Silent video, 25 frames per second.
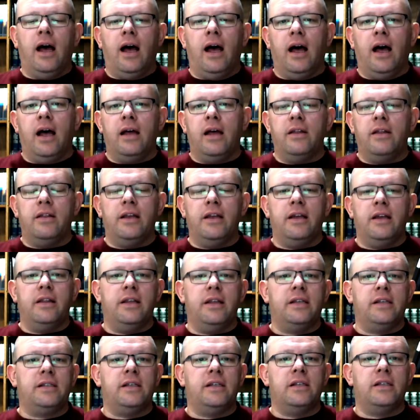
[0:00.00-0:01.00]

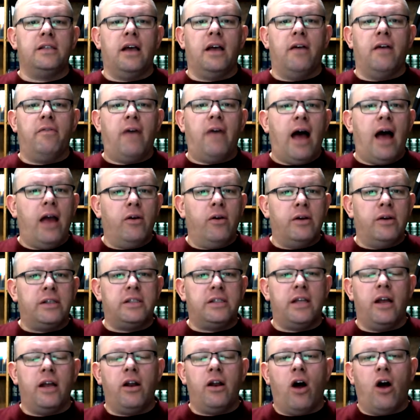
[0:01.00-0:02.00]
This is a virus
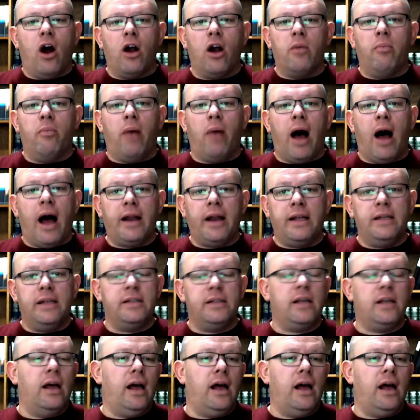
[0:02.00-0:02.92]
that our bodies,